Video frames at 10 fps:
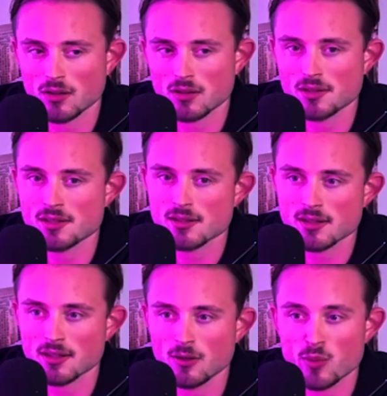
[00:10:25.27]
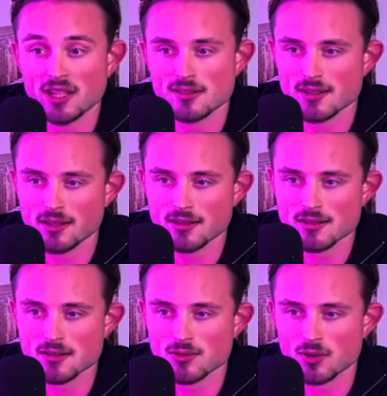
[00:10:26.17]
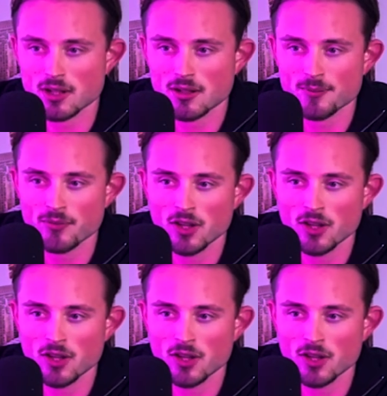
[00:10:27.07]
consistently made sales, right?